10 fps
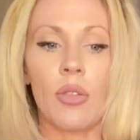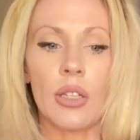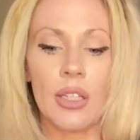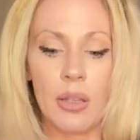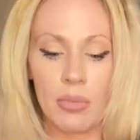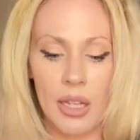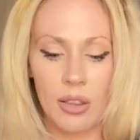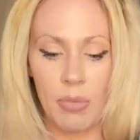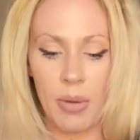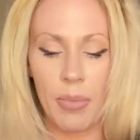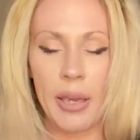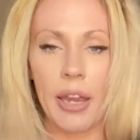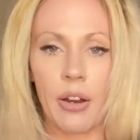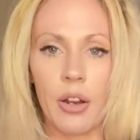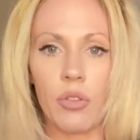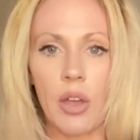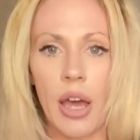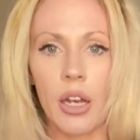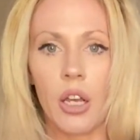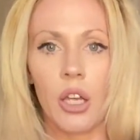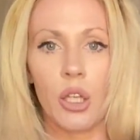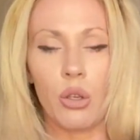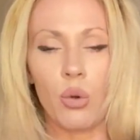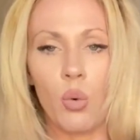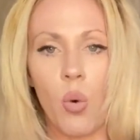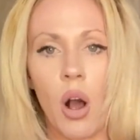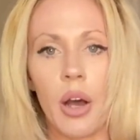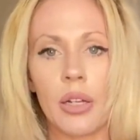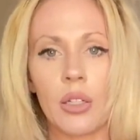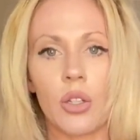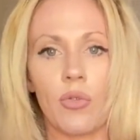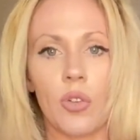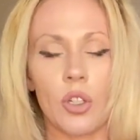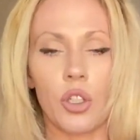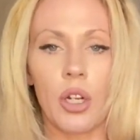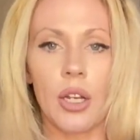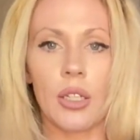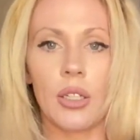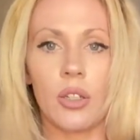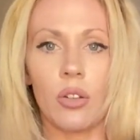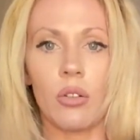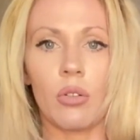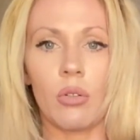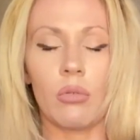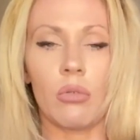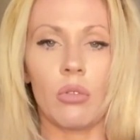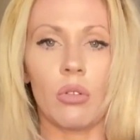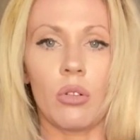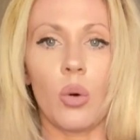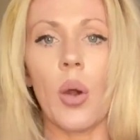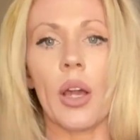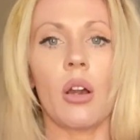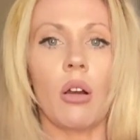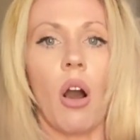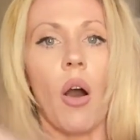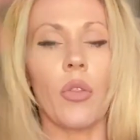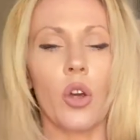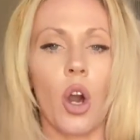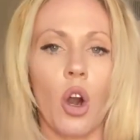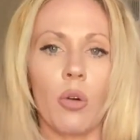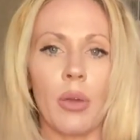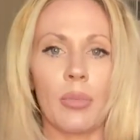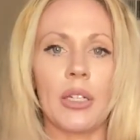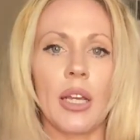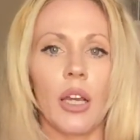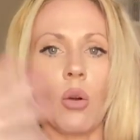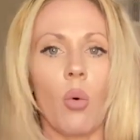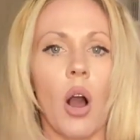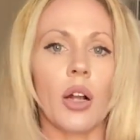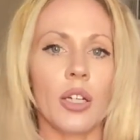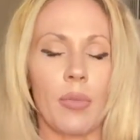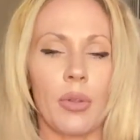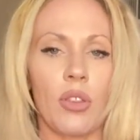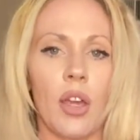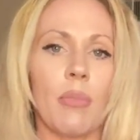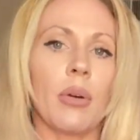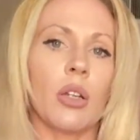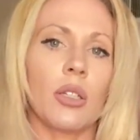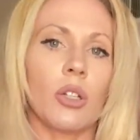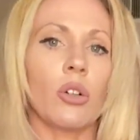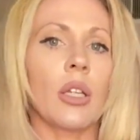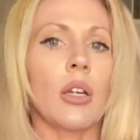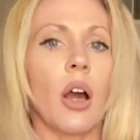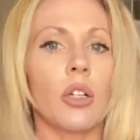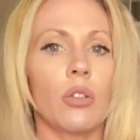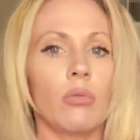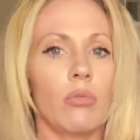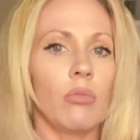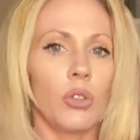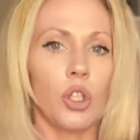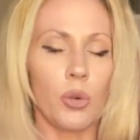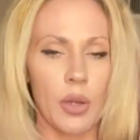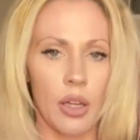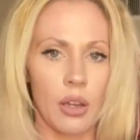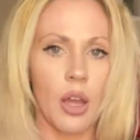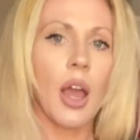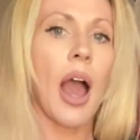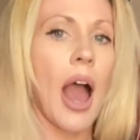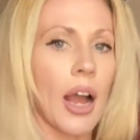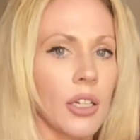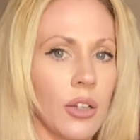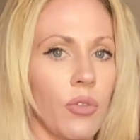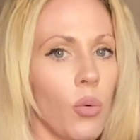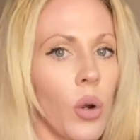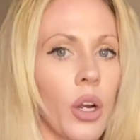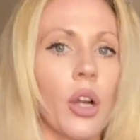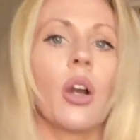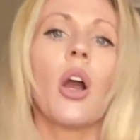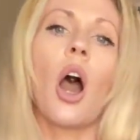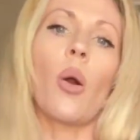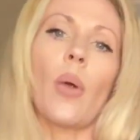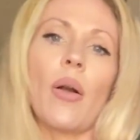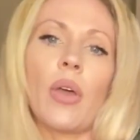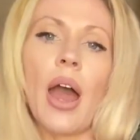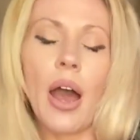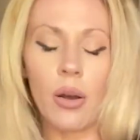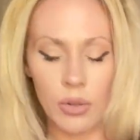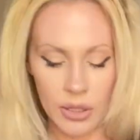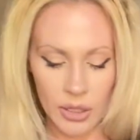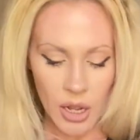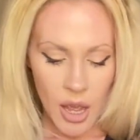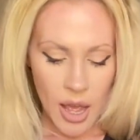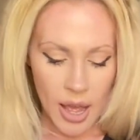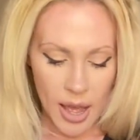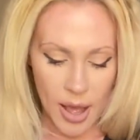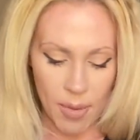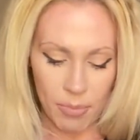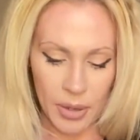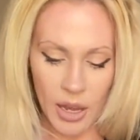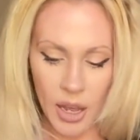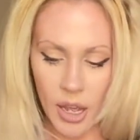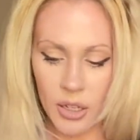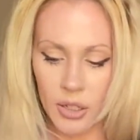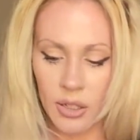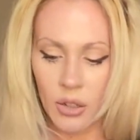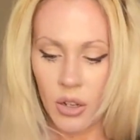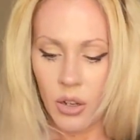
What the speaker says: This seems like the baby carrier that you want for just quick on the go, maybe taking a walk type of thing, but certainly not doing active work around the house, because